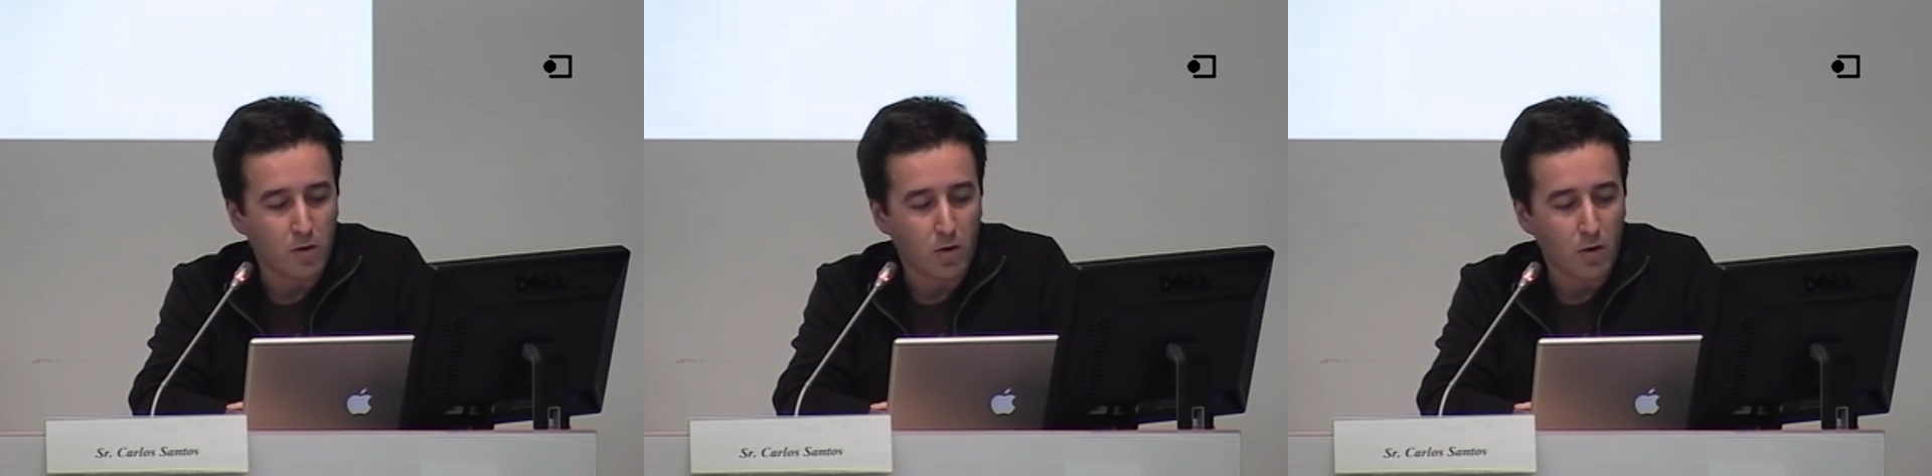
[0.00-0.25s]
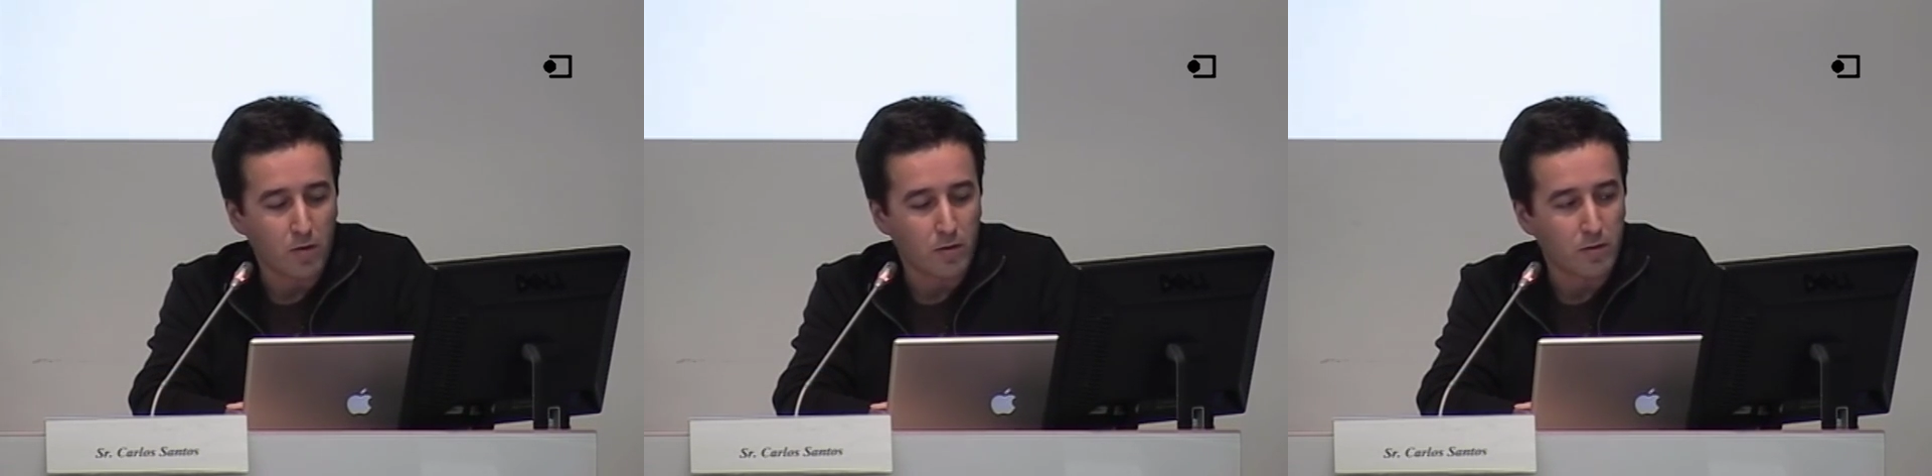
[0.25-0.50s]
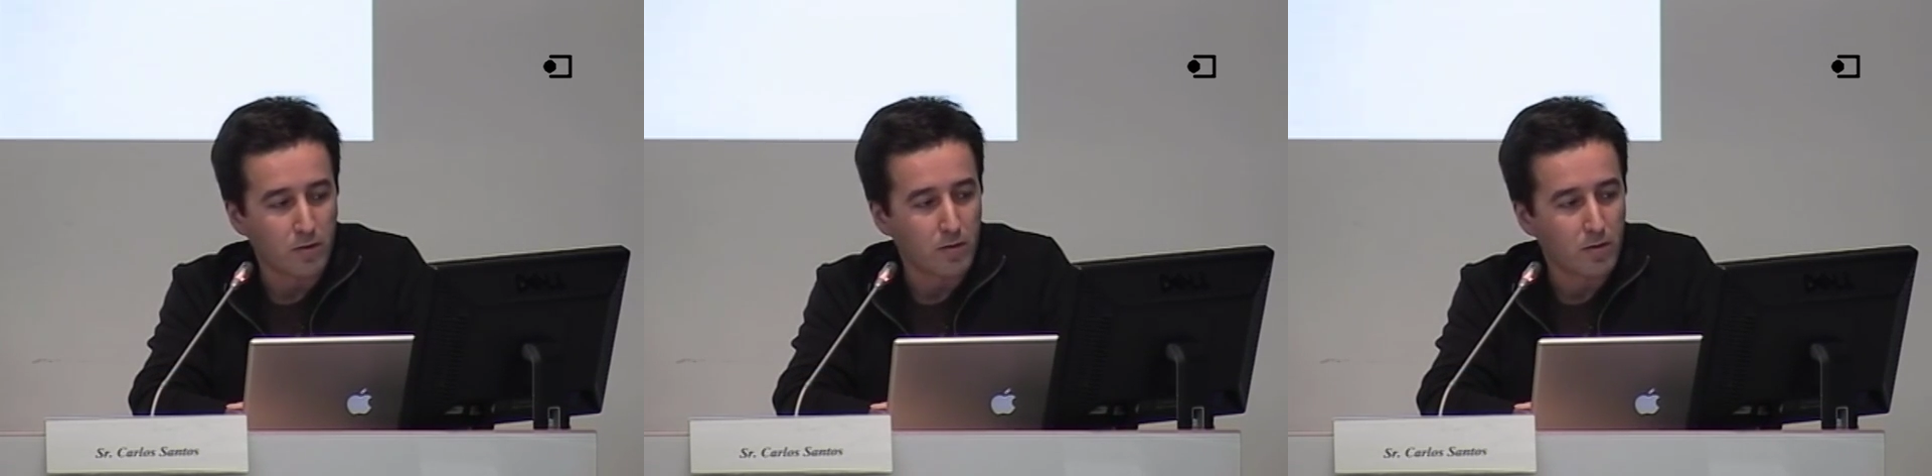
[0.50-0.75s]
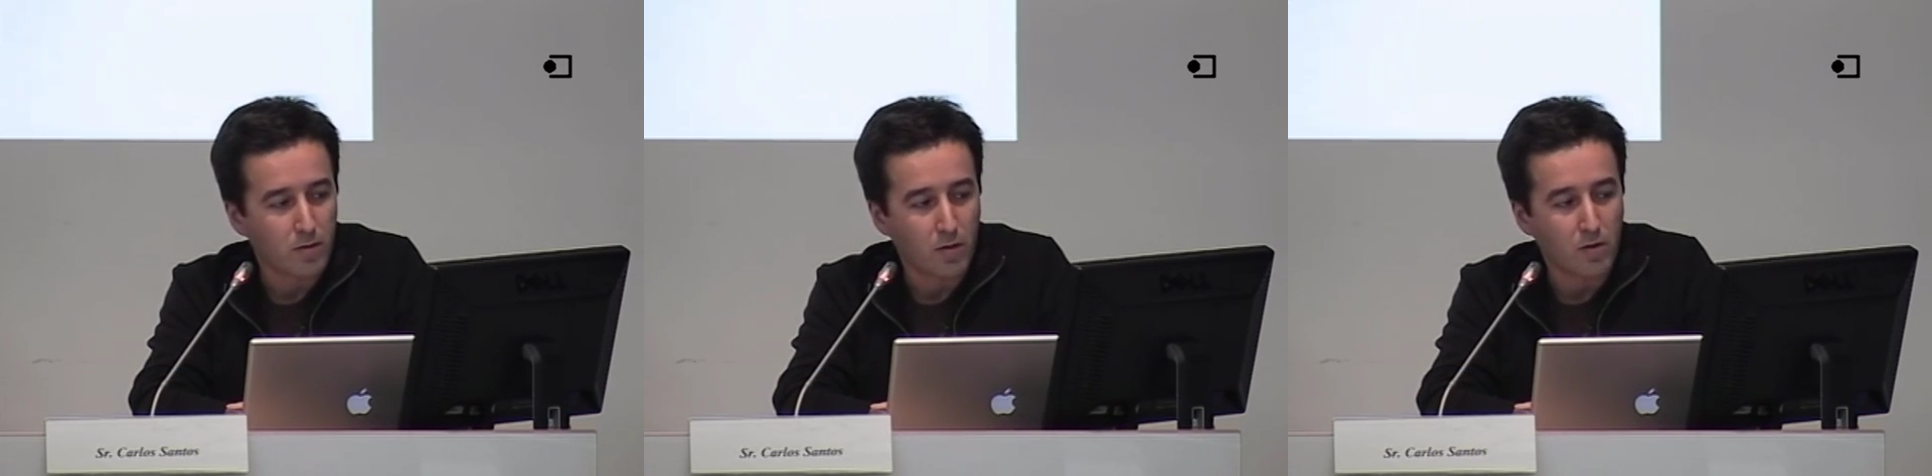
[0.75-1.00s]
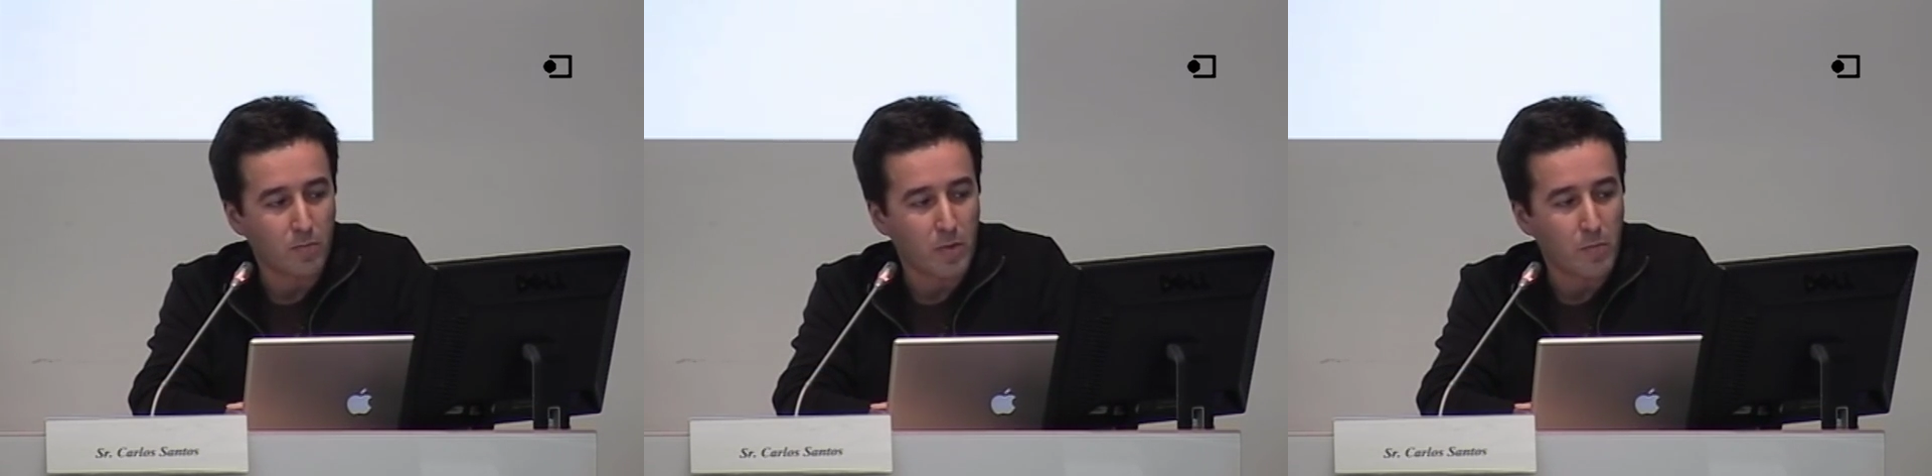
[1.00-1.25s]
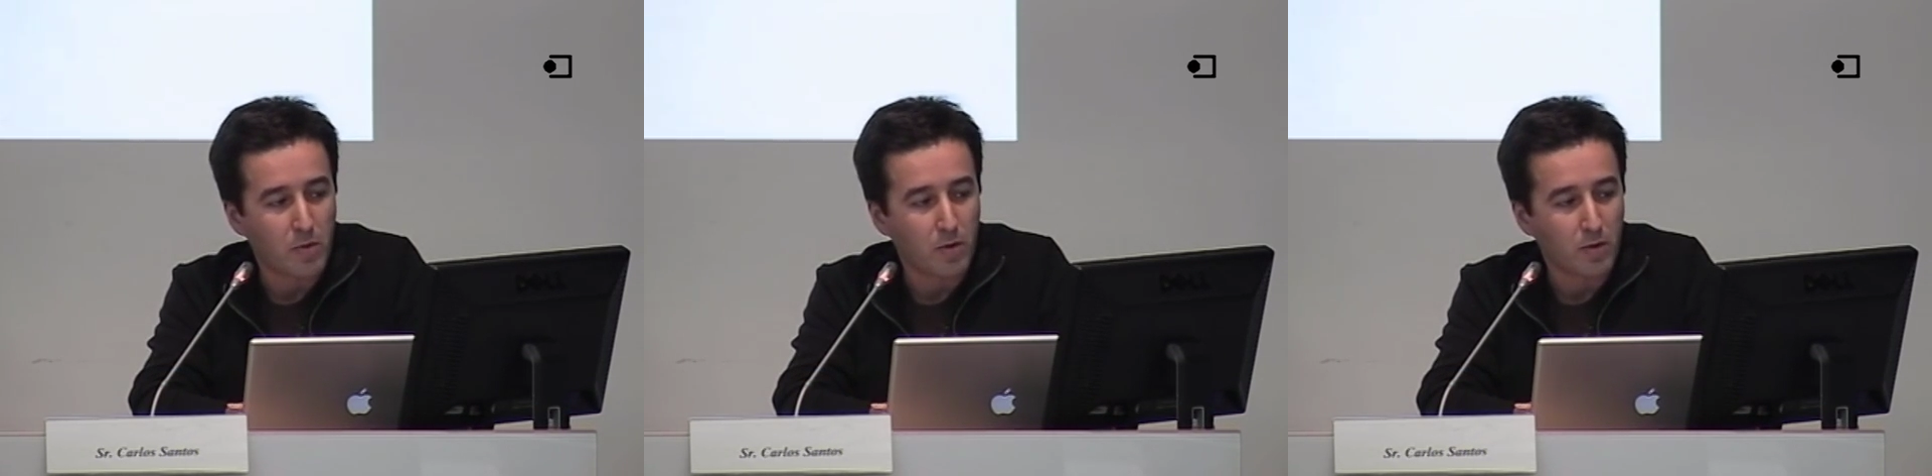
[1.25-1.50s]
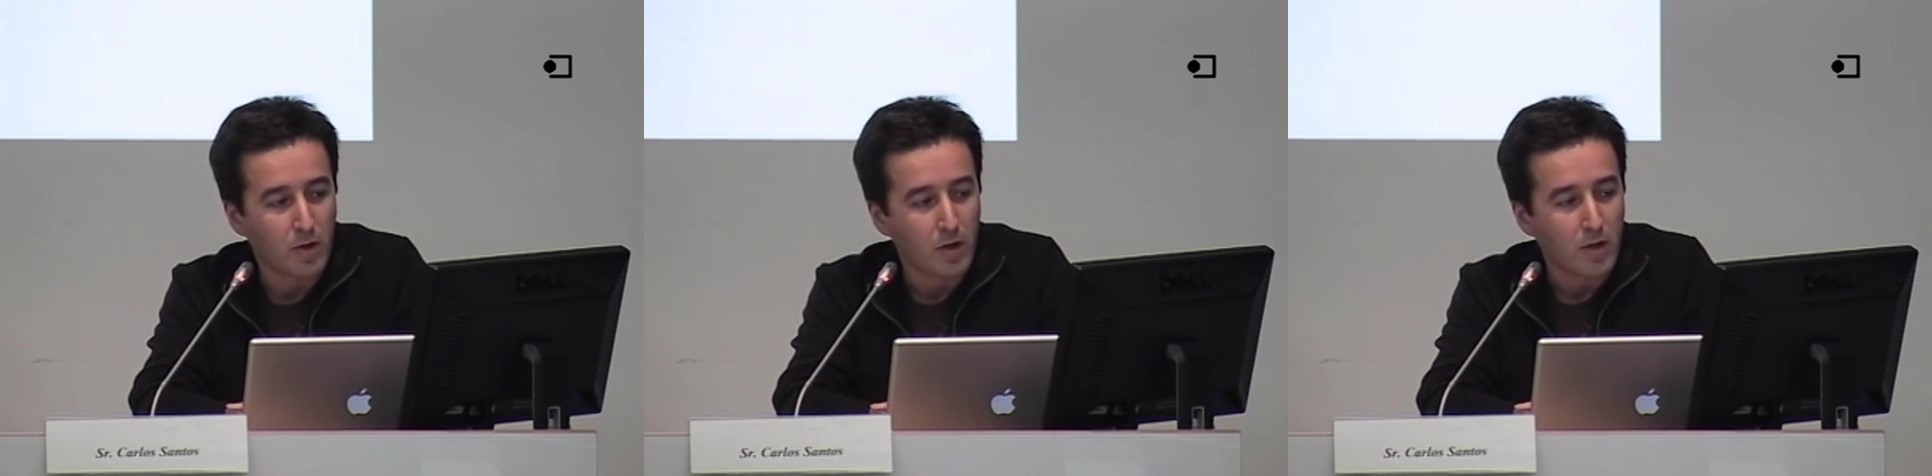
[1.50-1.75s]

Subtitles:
colored people,